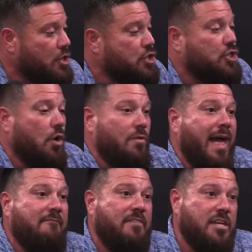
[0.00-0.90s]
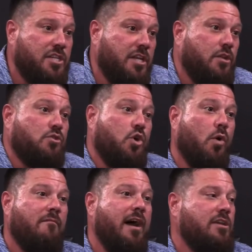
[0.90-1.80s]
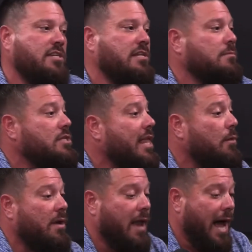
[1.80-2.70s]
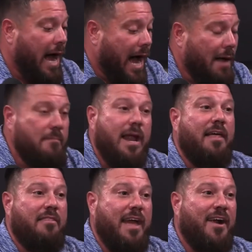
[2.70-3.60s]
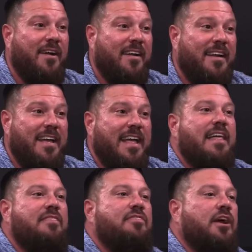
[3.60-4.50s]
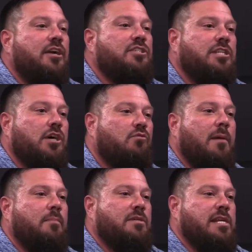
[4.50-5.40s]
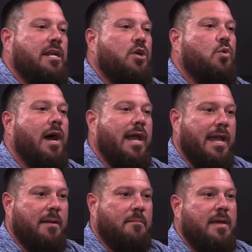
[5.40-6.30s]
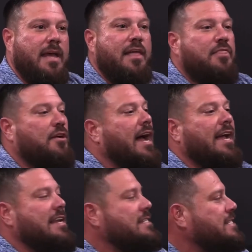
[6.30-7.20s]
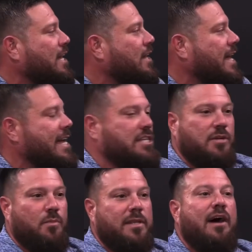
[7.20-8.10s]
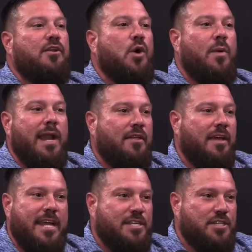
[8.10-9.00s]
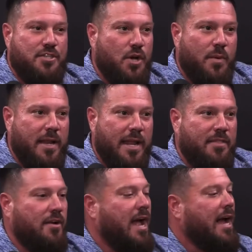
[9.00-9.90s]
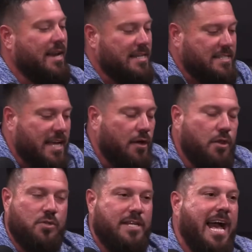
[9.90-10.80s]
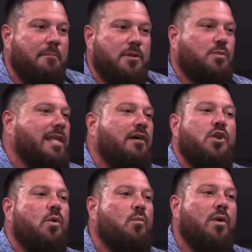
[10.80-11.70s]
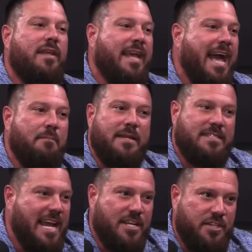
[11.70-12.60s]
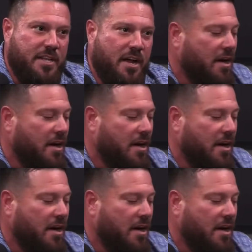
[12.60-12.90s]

sow that vision and those core values into them so that when I'm not there, they're still representing who I am. They're not going to sell a kitchen without knowing how the kitchen's going in. They're not going to sell those cabinets without knowing what the cabinets actually are.